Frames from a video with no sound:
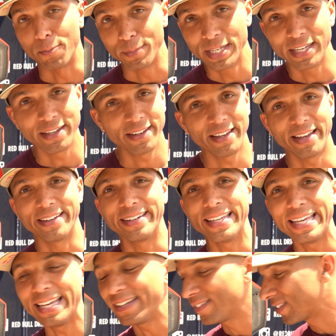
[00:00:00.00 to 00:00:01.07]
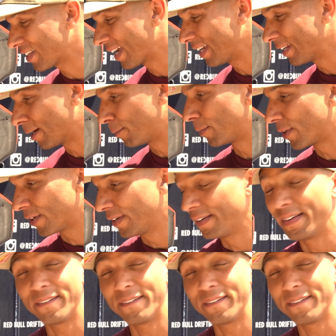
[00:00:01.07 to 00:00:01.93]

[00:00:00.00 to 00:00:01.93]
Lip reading: me, an insane number.